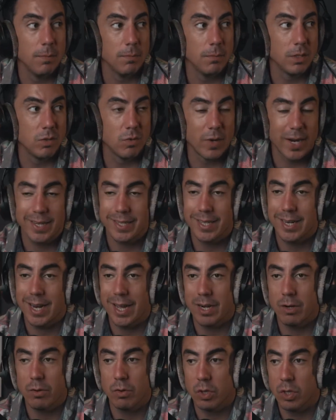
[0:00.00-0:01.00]
Granted, I
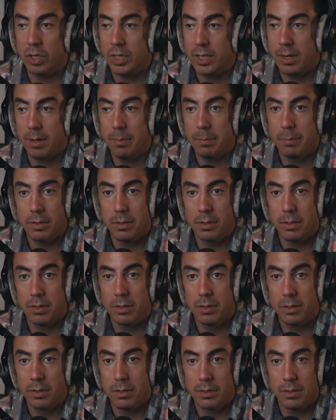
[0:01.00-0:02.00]
don't look up
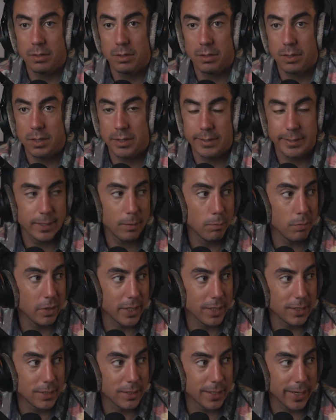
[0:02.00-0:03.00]
the
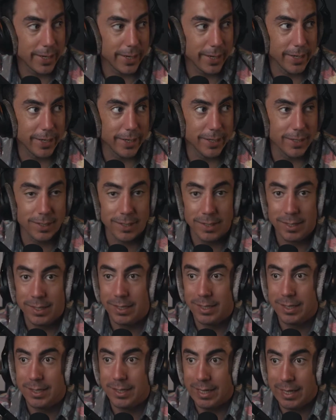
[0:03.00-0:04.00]
siblings and
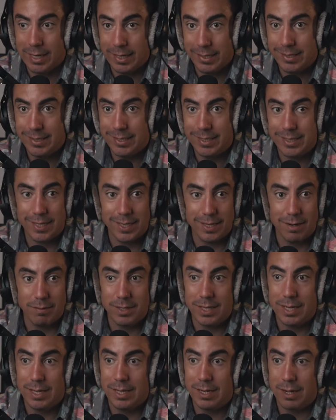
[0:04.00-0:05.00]
kids and
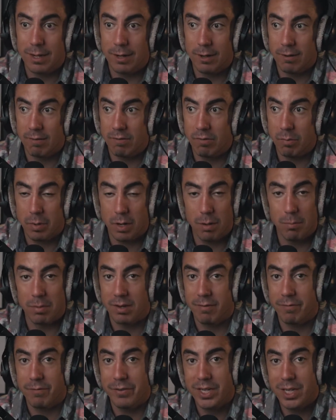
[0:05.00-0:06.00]
everything of public
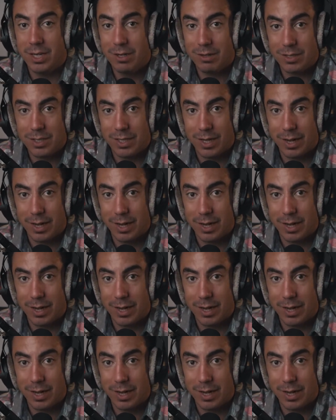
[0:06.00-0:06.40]
figures.